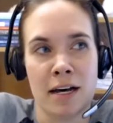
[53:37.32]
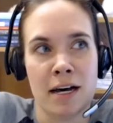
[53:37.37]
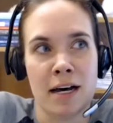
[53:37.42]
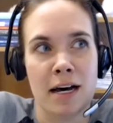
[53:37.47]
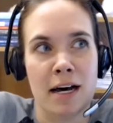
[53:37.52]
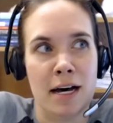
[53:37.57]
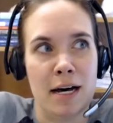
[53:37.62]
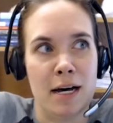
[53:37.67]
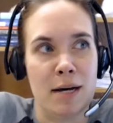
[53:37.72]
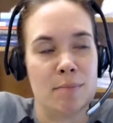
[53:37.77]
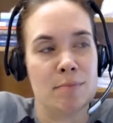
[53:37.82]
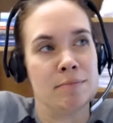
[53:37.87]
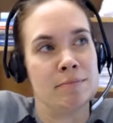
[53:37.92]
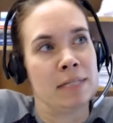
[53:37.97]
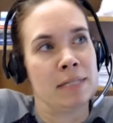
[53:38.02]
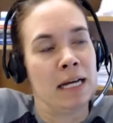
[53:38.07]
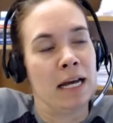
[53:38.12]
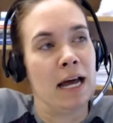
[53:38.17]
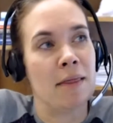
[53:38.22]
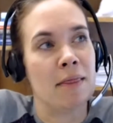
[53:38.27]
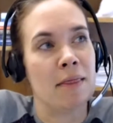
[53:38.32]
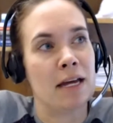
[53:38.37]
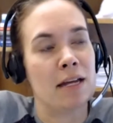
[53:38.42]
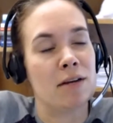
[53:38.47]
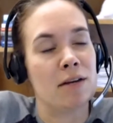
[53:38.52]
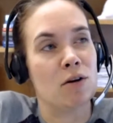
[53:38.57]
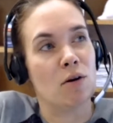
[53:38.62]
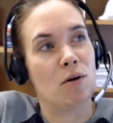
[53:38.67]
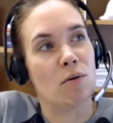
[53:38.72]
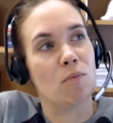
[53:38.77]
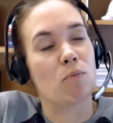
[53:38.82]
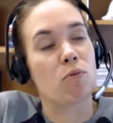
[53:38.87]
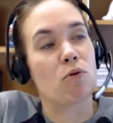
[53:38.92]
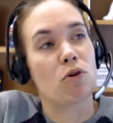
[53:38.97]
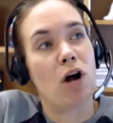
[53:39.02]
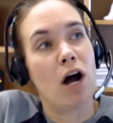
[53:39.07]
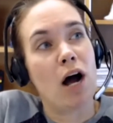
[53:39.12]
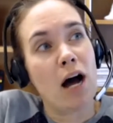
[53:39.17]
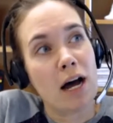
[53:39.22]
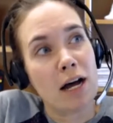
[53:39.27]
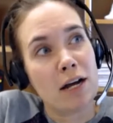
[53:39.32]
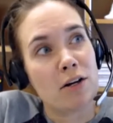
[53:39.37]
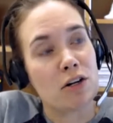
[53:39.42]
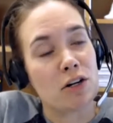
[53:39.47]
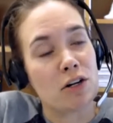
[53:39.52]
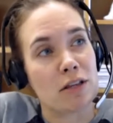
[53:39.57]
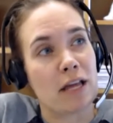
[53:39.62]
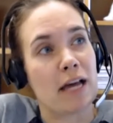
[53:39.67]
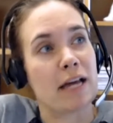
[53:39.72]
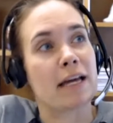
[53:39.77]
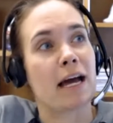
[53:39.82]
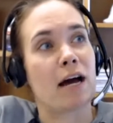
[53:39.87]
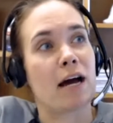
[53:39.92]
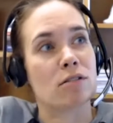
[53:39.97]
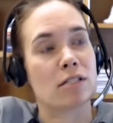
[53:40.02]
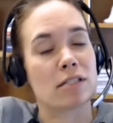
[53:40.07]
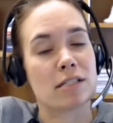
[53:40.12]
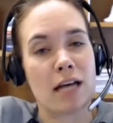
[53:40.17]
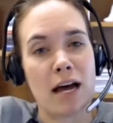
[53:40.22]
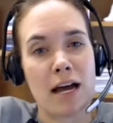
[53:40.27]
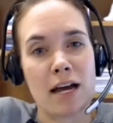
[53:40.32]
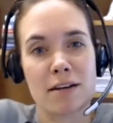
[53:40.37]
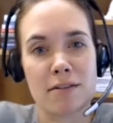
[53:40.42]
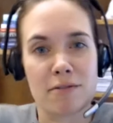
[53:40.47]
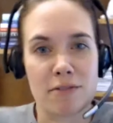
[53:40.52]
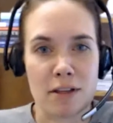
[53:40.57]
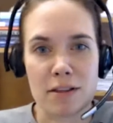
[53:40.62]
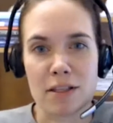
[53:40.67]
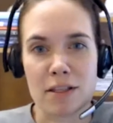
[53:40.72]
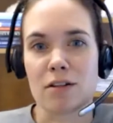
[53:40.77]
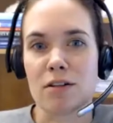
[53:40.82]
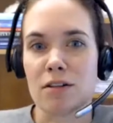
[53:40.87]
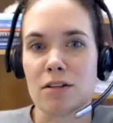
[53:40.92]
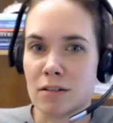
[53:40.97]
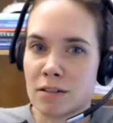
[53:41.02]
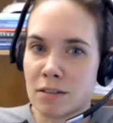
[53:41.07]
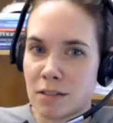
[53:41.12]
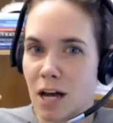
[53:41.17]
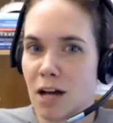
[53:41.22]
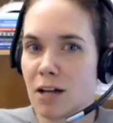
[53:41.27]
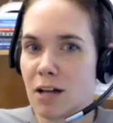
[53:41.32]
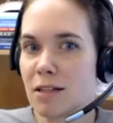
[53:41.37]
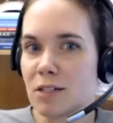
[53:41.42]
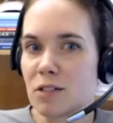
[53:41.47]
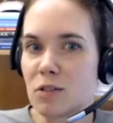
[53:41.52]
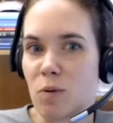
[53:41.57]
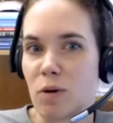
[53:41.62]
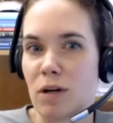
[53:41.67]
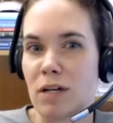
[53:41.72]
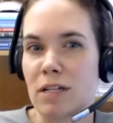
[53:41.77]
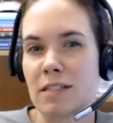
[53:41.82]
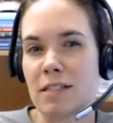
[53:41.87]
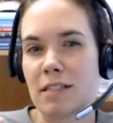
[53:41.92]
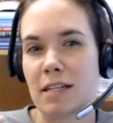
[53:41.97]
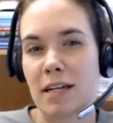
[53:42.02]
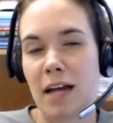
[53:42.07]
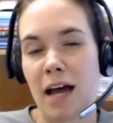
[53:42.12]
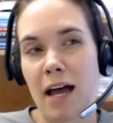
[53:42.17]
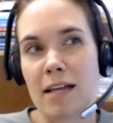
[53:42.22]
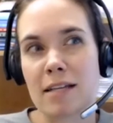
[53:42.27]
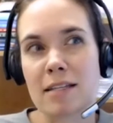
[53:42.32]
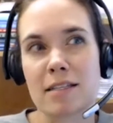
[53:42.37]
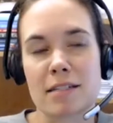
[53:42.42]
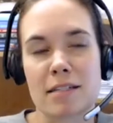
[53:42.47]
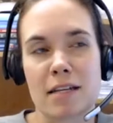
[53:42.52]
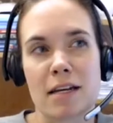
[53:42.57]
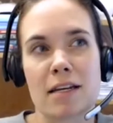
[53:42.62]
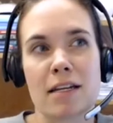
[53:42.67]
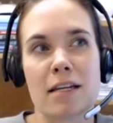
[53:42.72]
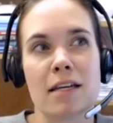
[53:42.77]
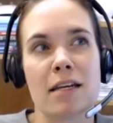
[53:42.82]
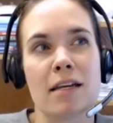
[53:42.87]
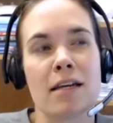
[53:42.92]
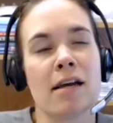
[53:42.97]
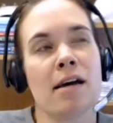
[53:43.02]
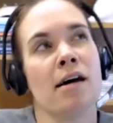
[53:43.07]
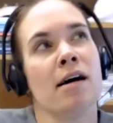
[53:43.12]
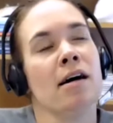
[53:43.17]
um, and then broader like outside of the little lungless ones that i study